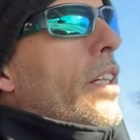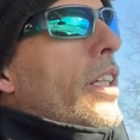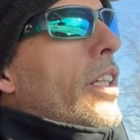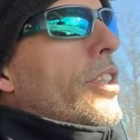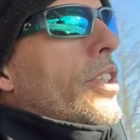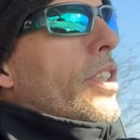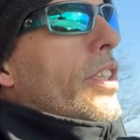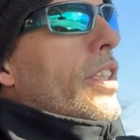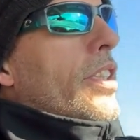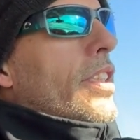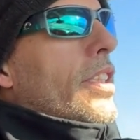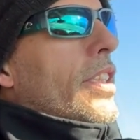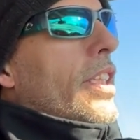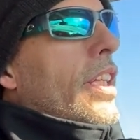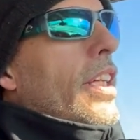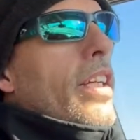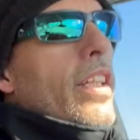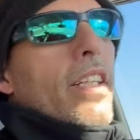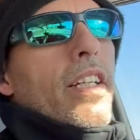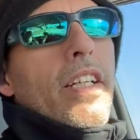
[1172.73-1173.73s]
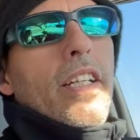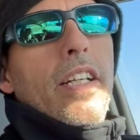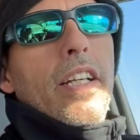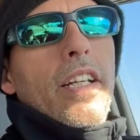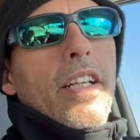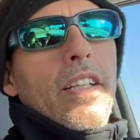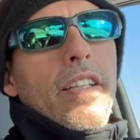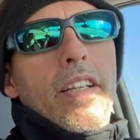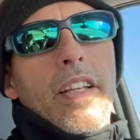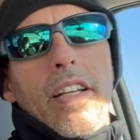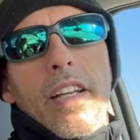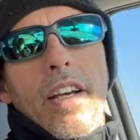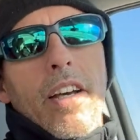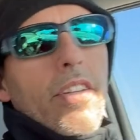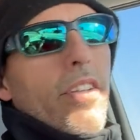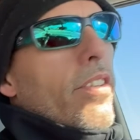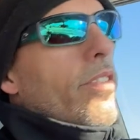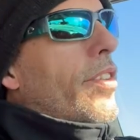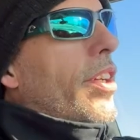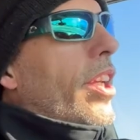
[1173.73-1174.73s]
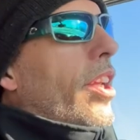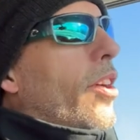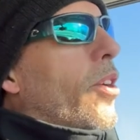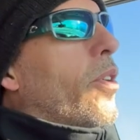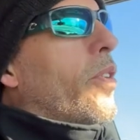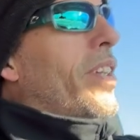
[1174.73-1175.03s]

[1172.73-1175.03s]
as you can see in the other video.